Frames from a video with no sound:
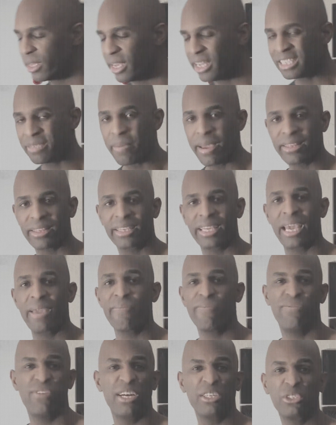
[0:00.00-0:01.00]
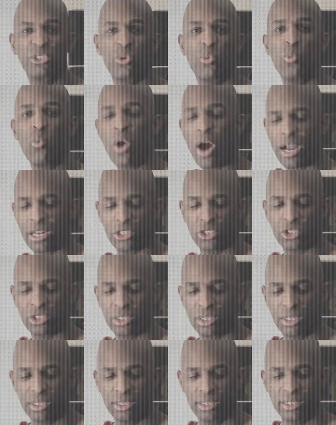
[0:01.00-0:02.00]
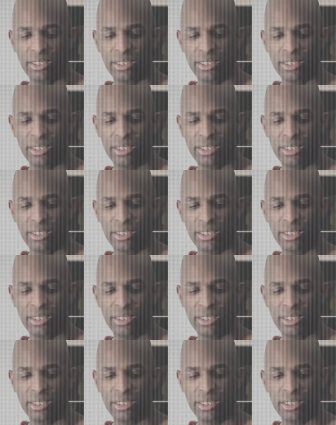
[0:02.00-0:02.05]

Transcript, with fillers: and to make the game fun to watch.